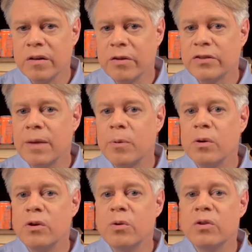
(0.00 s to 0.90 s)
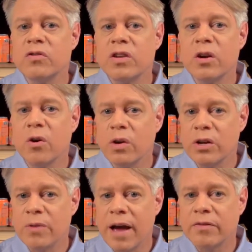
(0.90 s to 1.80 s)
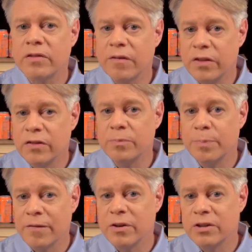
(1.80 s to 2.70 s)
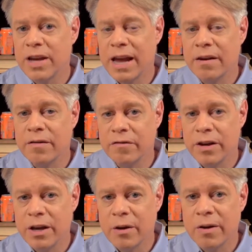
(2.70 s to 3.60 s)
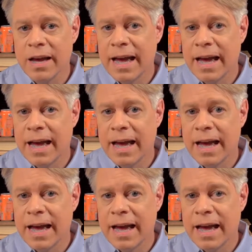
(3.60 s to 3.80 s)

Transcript: For example, you can see early drafts of this beverage can video,